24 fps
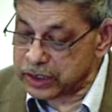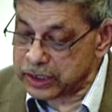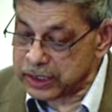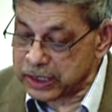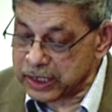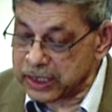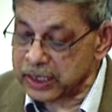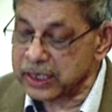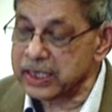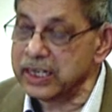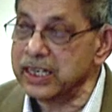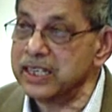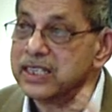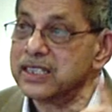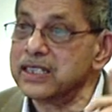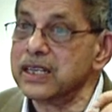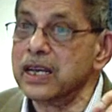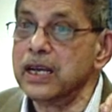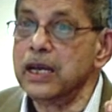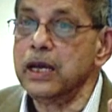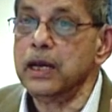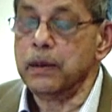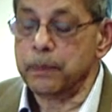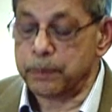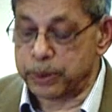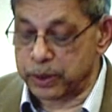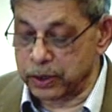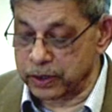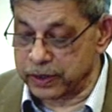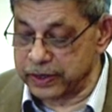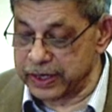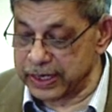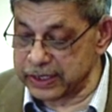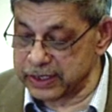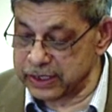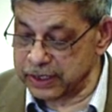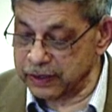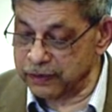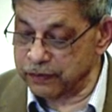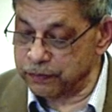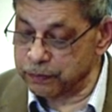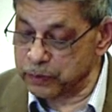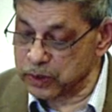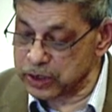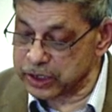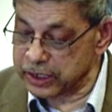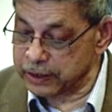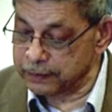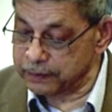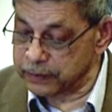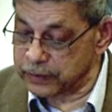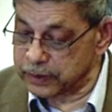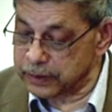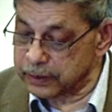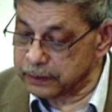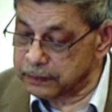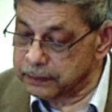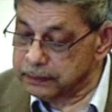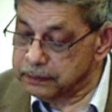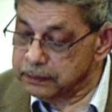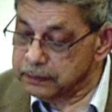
Turkey's progressive Muslims.